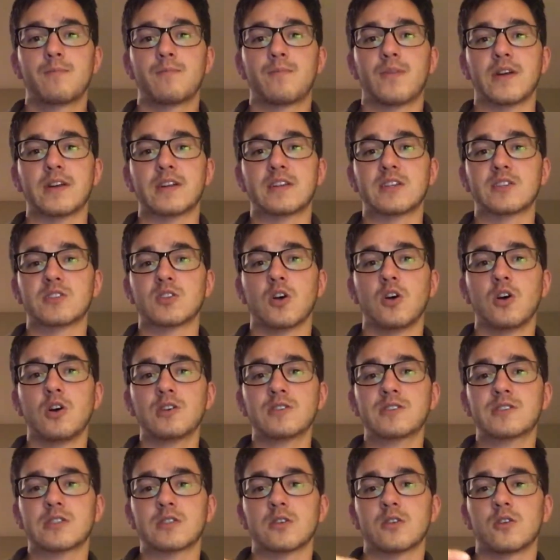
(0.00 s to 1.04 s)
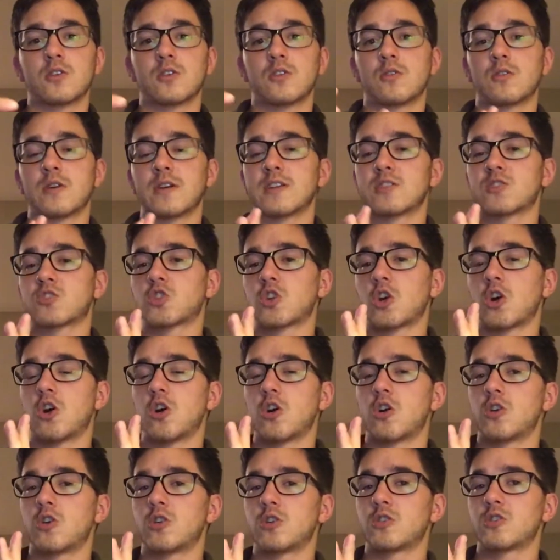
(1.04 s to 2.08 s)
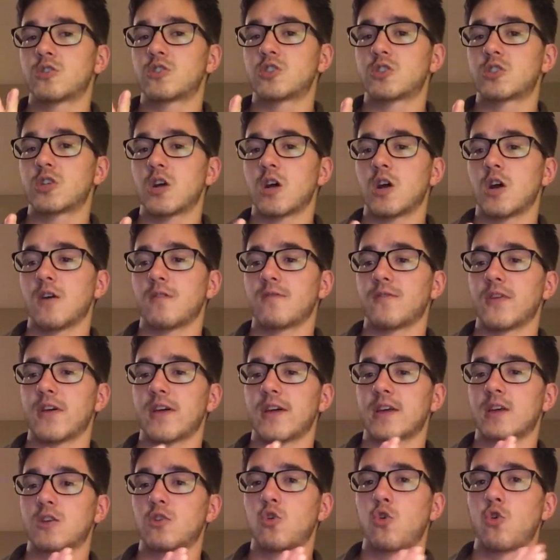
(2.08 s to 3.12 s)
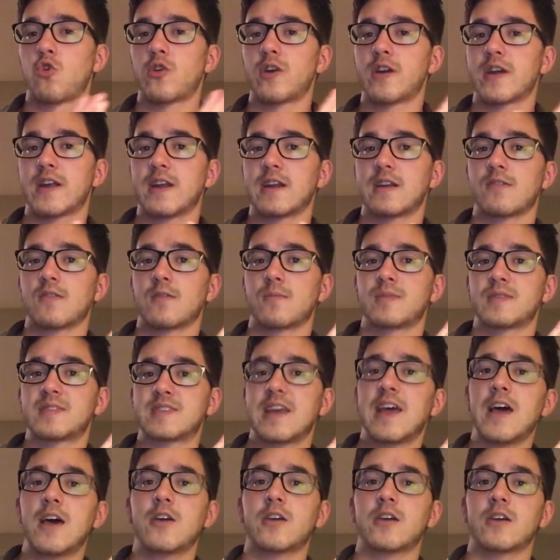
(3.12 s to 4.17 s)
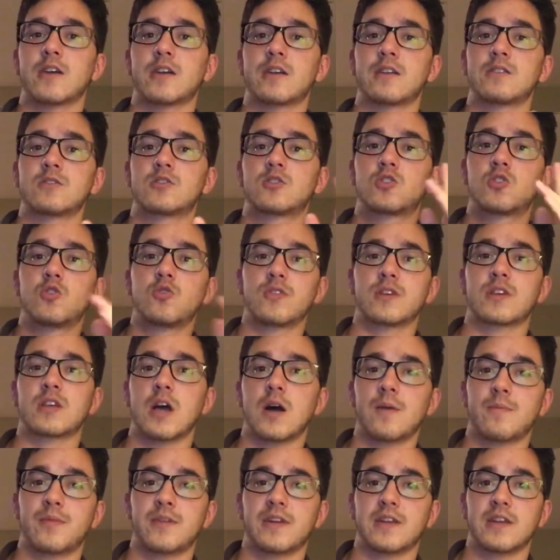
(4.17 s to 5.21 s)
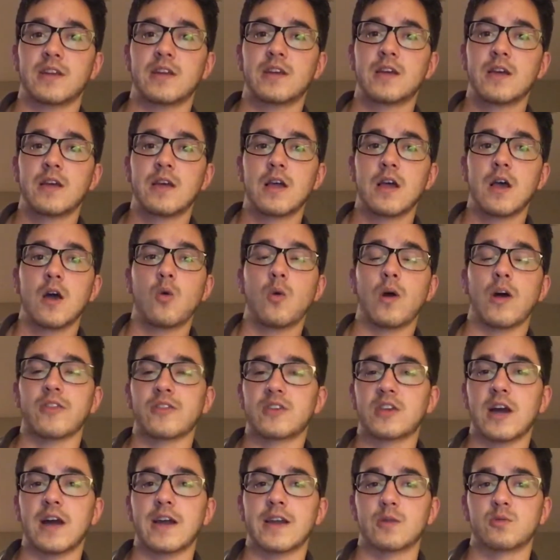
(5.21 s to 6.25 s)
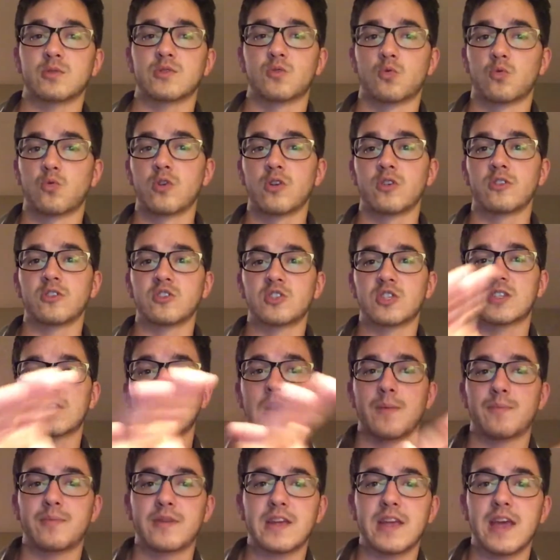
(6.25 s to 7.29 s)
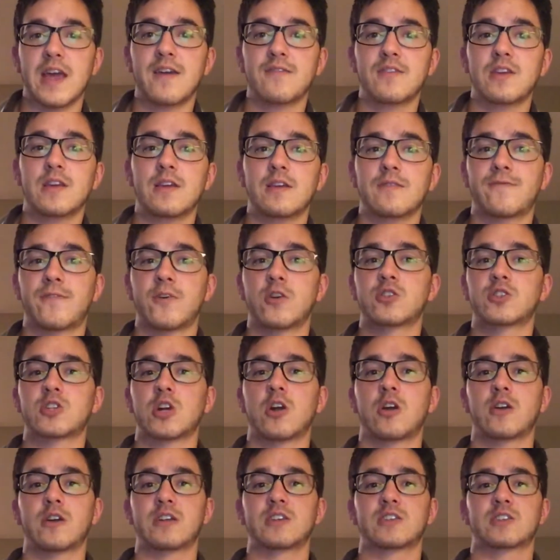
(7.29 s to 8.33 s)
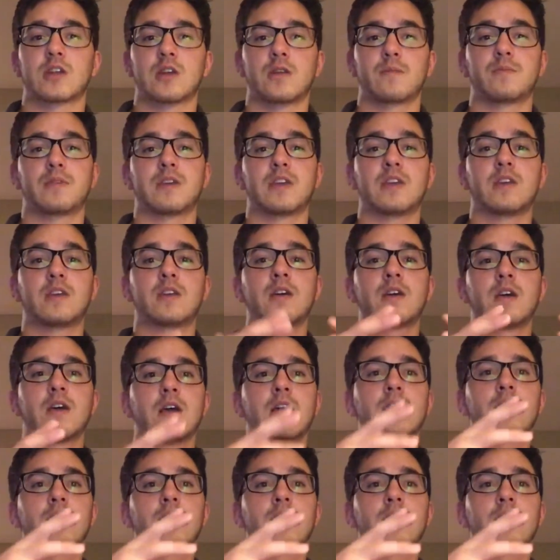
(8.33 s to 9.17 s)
But he's also in charge of, like, coordinating the battalion to the company. While the gunny was really just company heavy, first on, he's going to be,